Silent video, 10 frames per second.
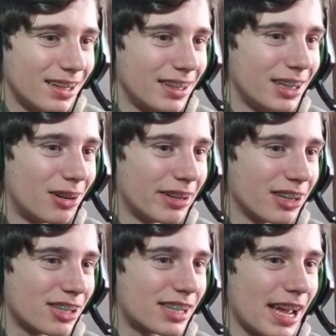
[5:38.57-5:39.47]
You know what, you're
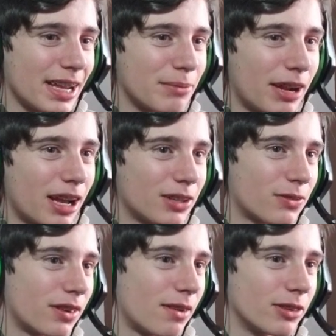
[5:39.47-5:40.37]
staying in my house
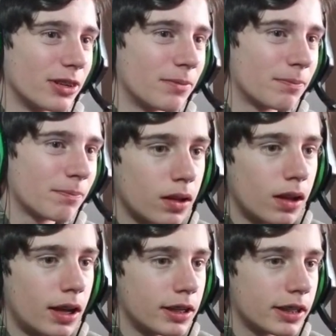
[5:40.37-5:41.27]
forever.
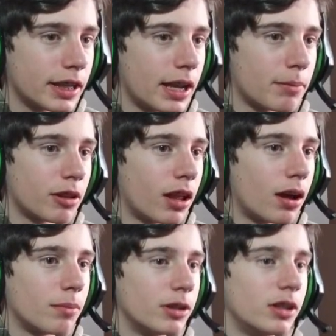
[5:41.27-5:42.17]
I just kidnapped the
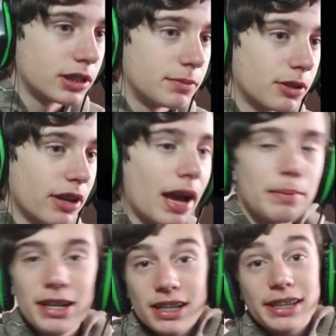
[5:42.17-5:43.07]
llama. So yeah, I
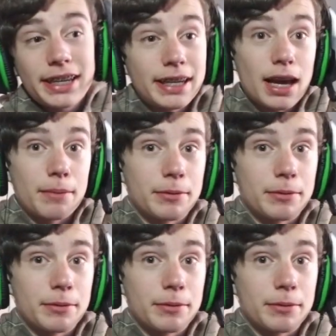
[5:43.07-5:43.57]
basically kidnapped